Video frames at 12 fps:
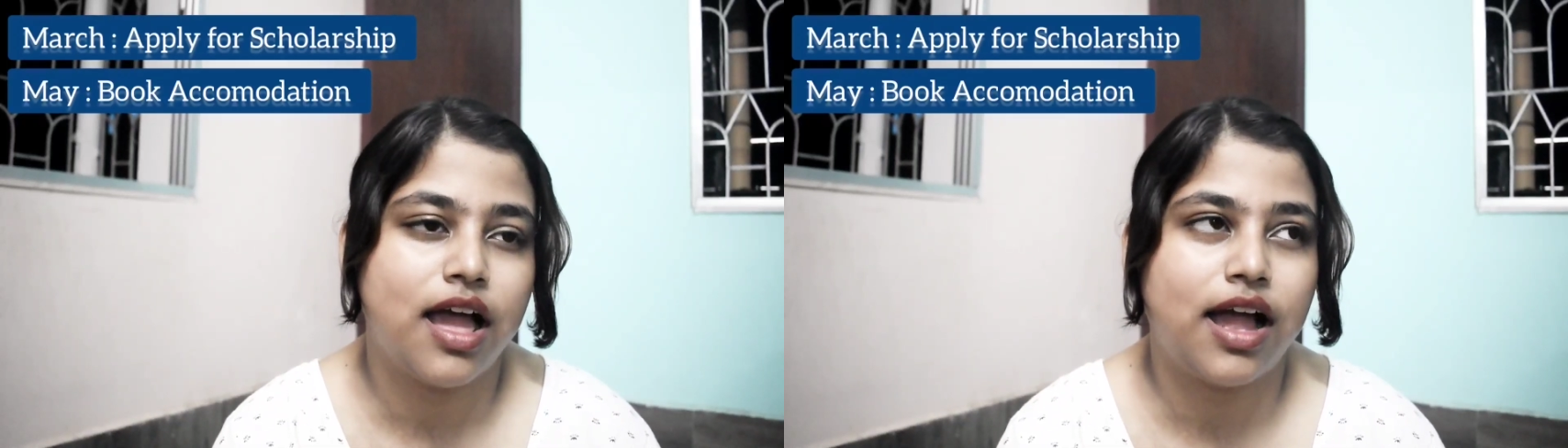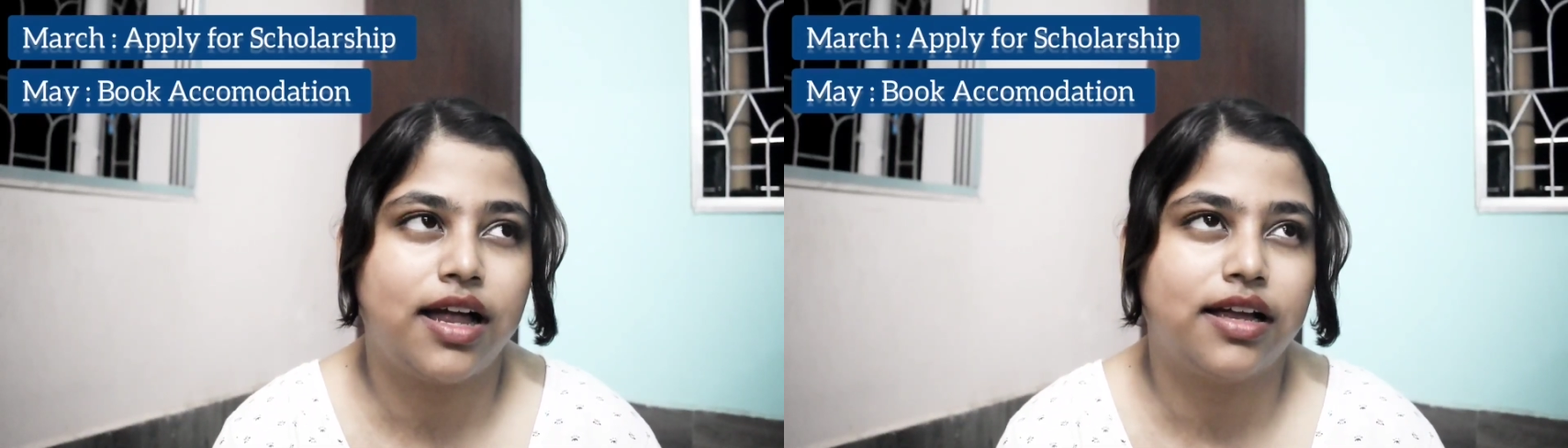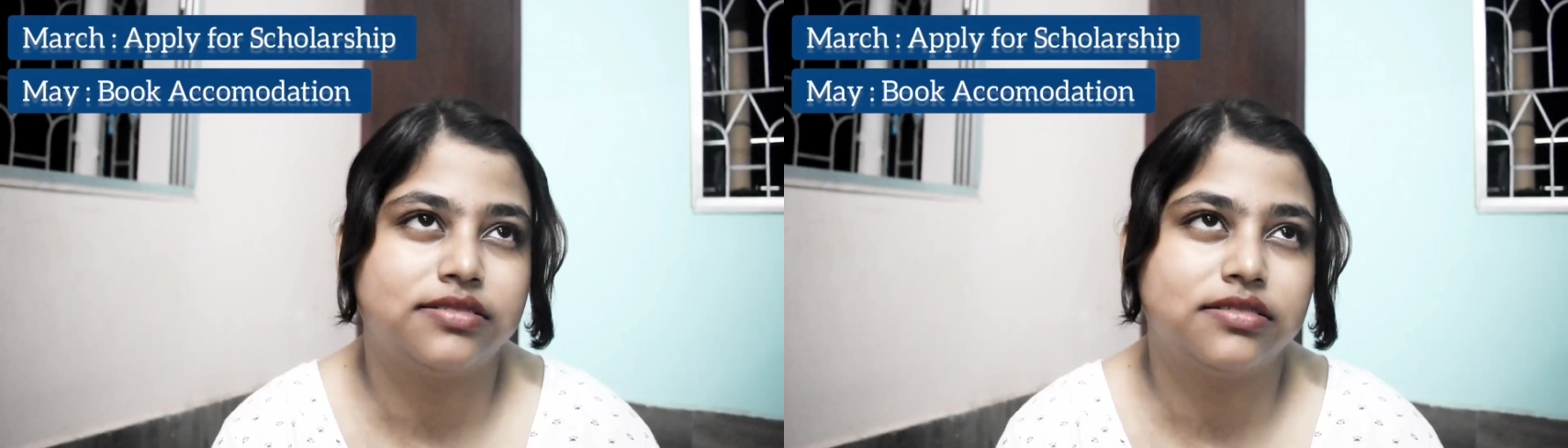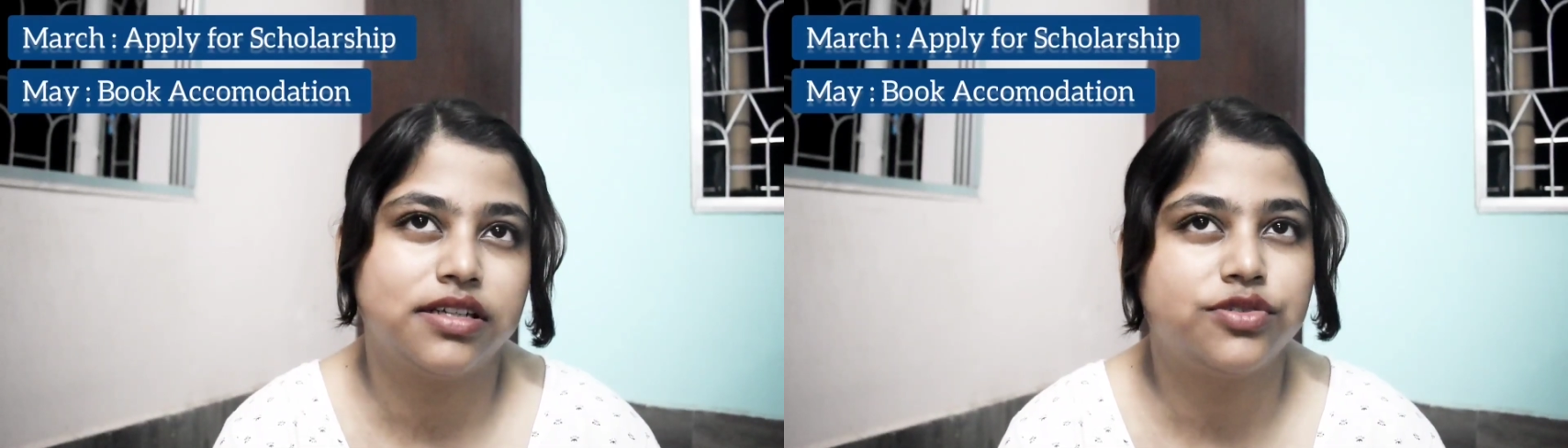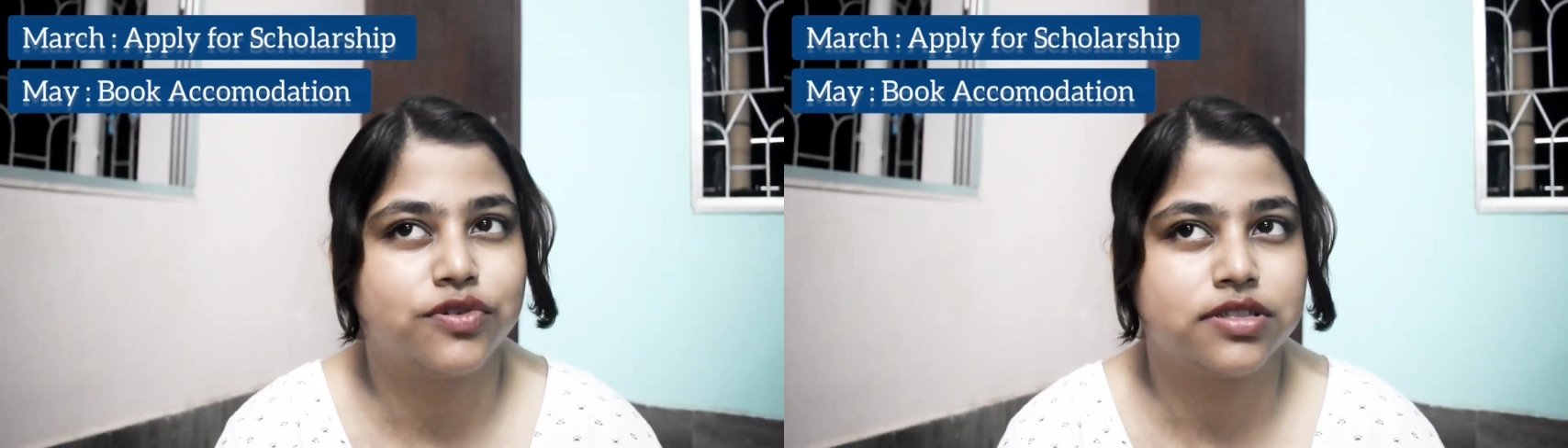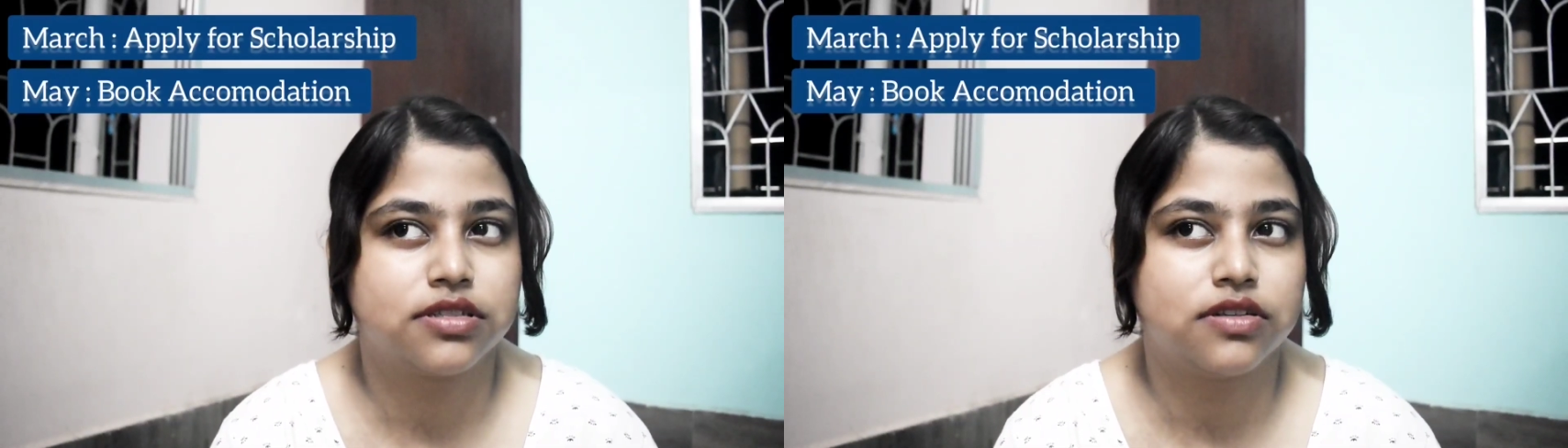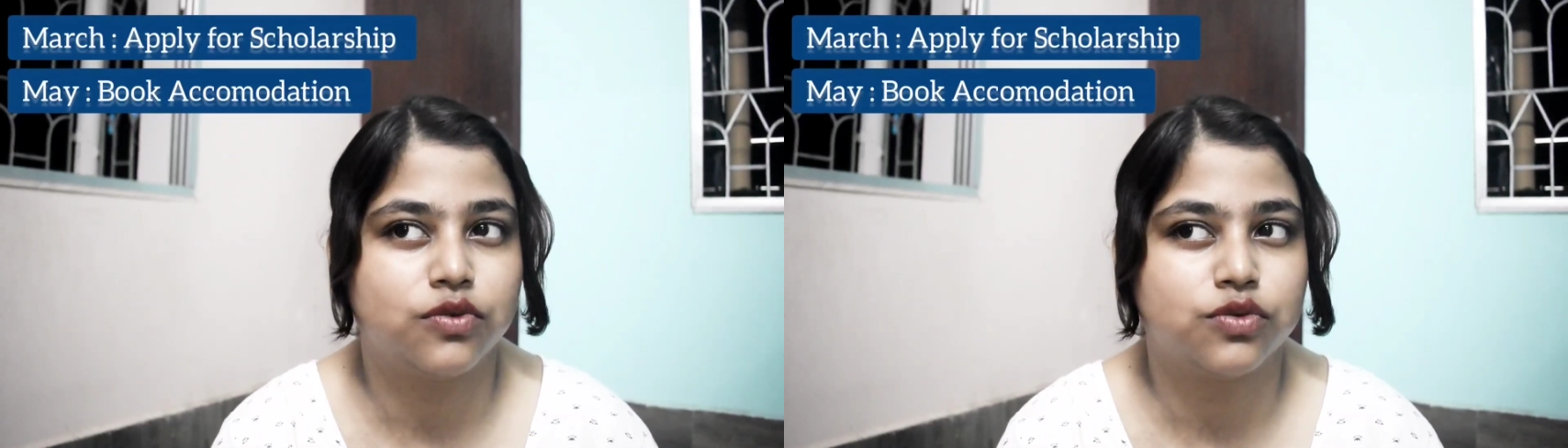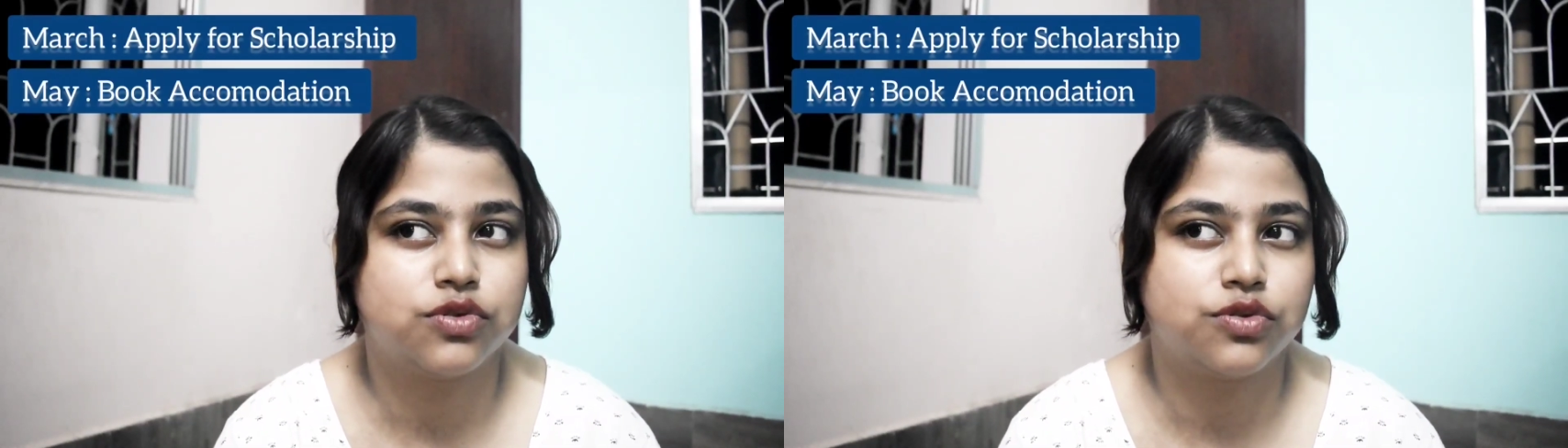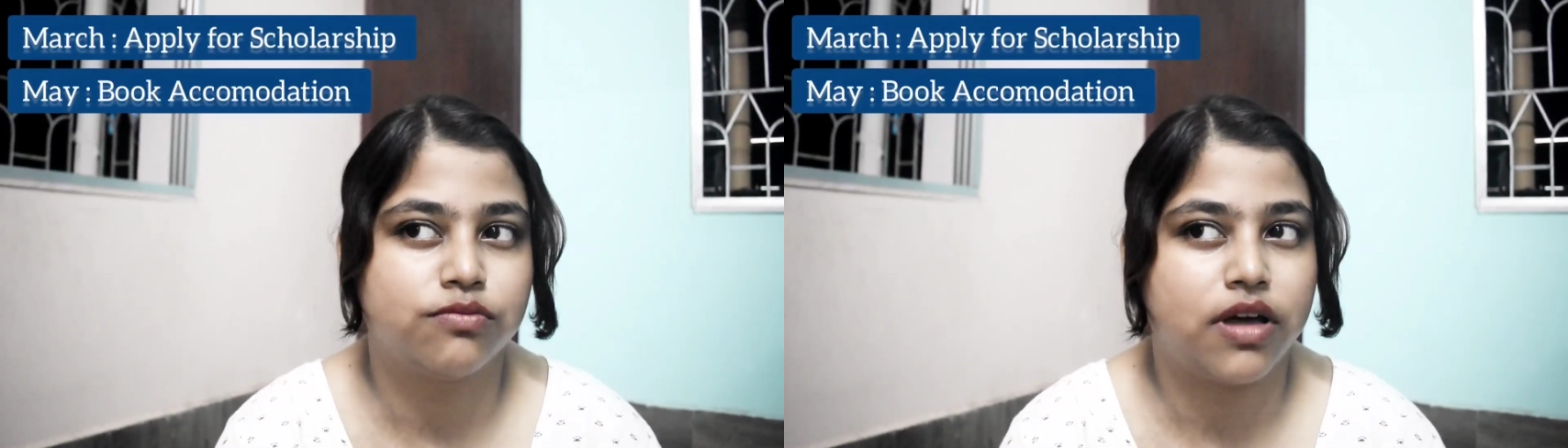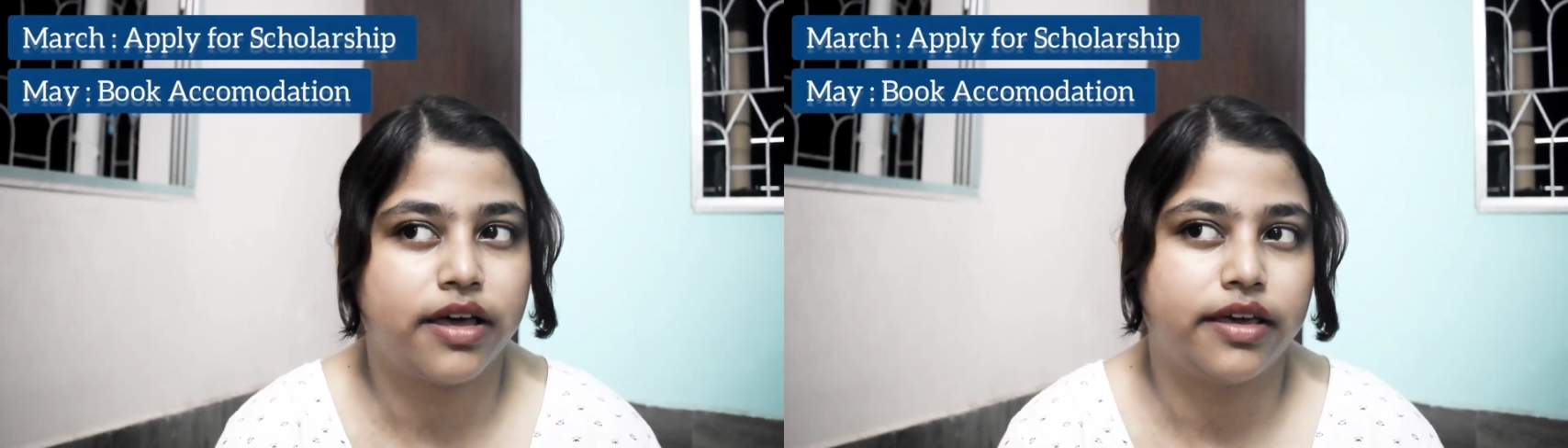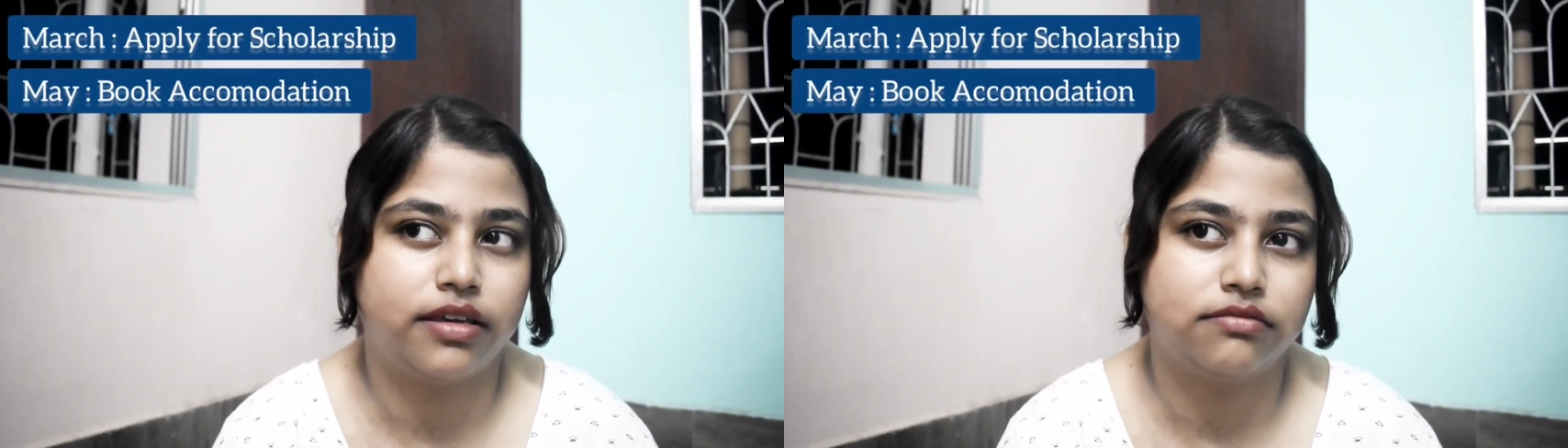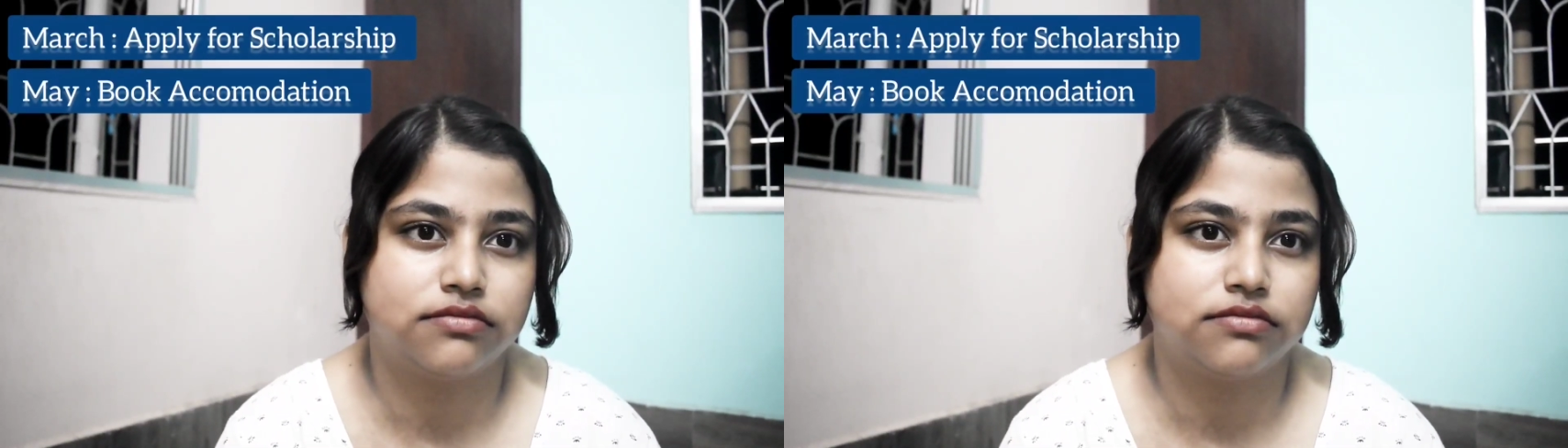and it was close to my